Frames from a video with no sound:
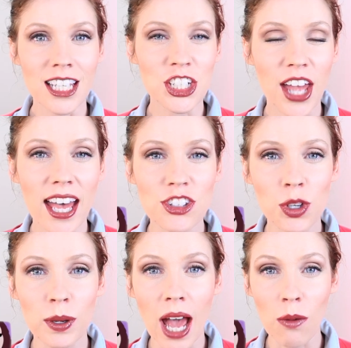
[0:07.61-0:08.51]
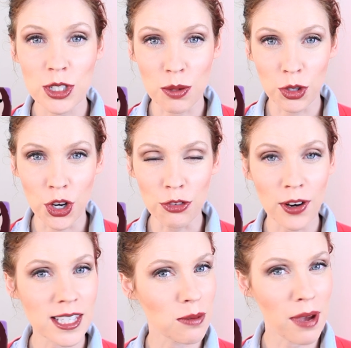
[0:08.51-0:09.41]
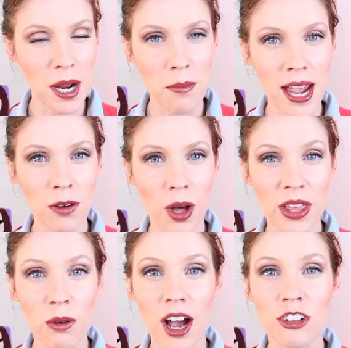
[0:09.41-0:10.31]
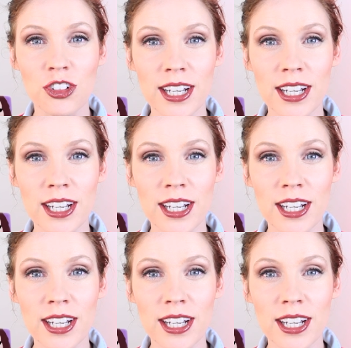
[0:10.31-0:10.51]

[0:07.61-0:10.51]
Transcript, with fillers: Alicia Hessler went out with some girlfriends and met a man while they were out